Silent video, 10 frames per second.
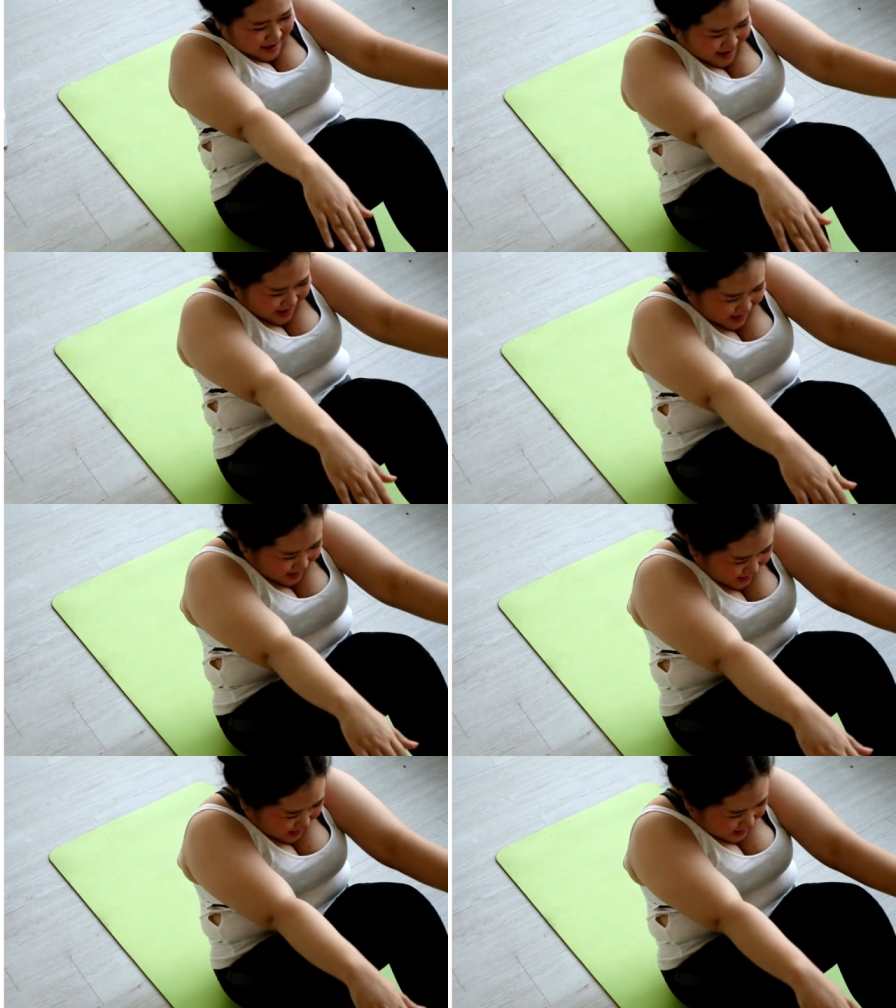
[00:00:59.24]
with
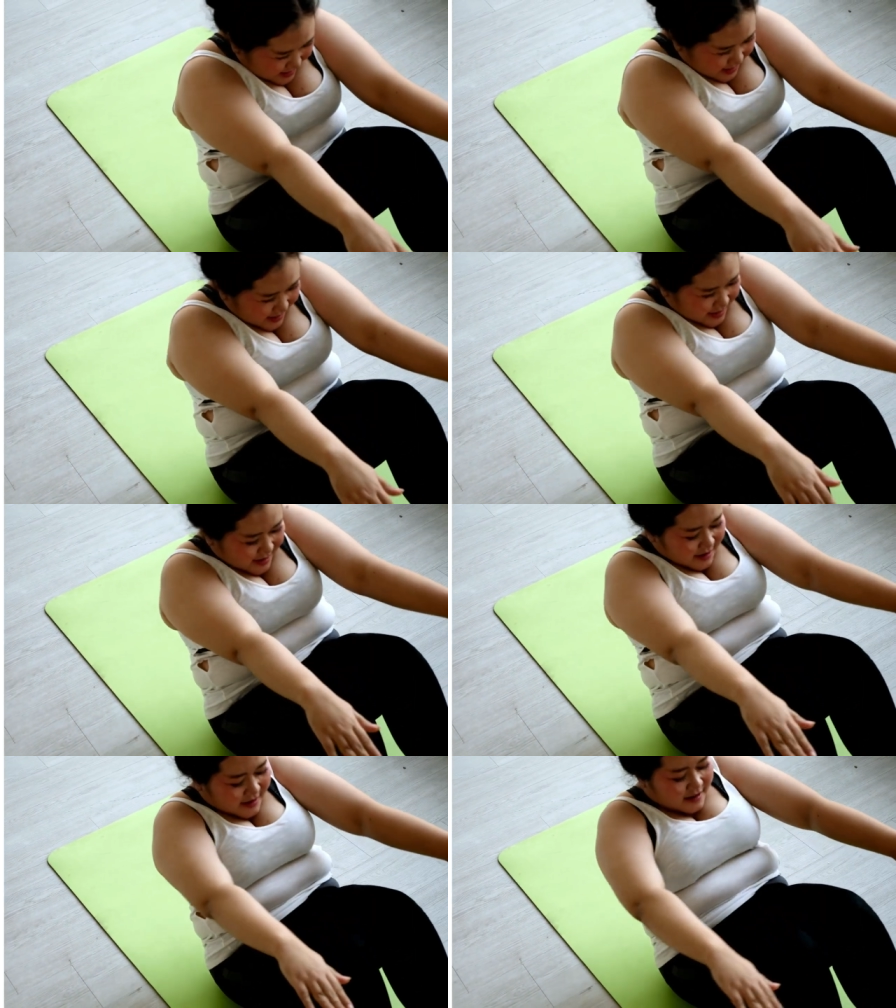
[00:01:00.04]
PuraDrop, and you can have
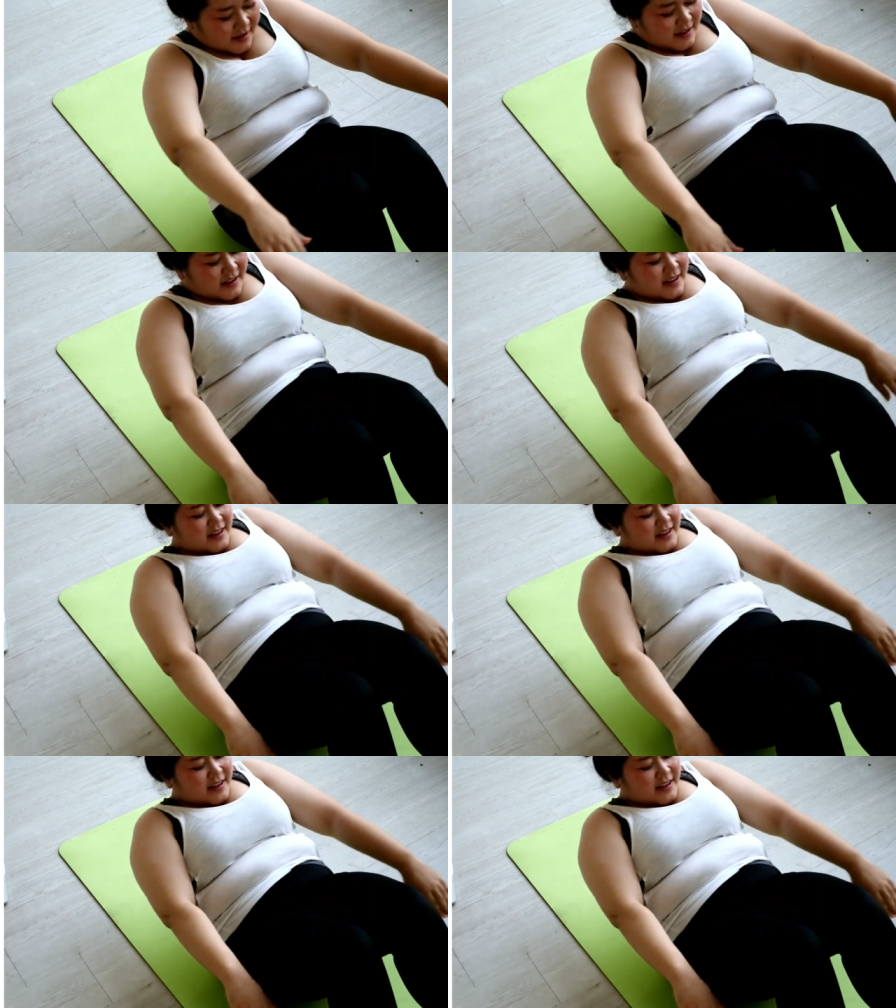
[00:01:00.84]
results as well.